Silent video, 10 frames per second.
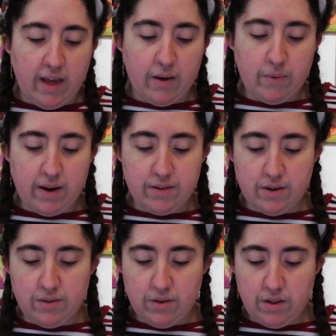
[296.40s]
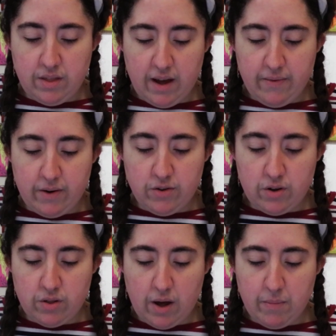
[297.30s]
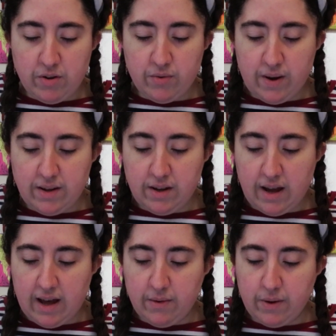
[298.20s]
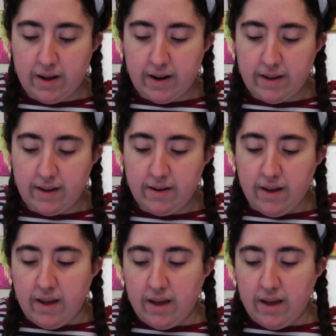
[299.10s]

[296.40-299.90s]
And while he tried to decipher just how much range he had with Hanahid,